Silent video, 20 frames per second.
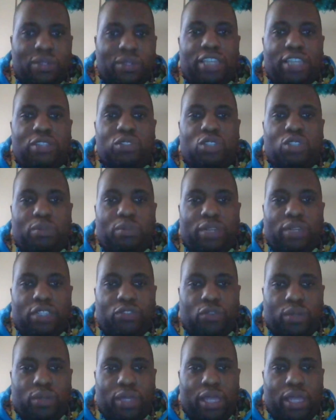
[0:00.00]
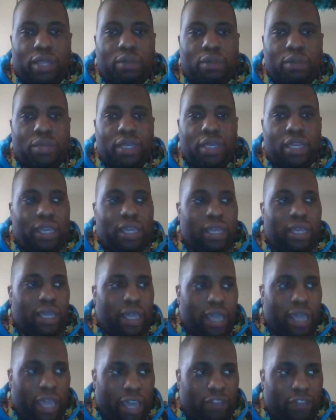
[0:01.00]
Well, thank you so much for letting me
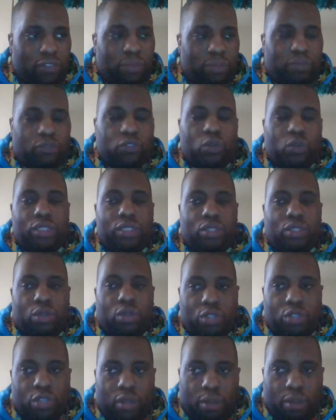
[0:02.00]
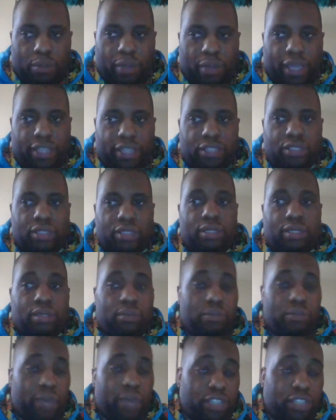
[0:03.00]
have a voice on your amazing
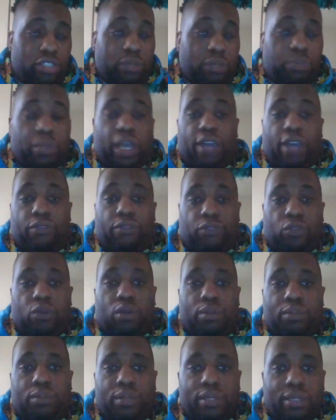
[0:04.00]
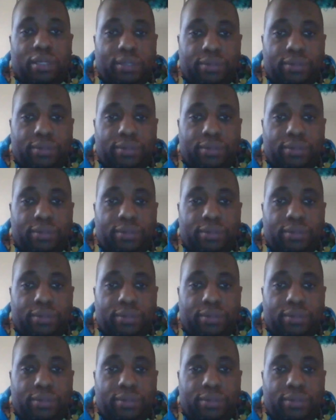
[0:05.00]
major platform.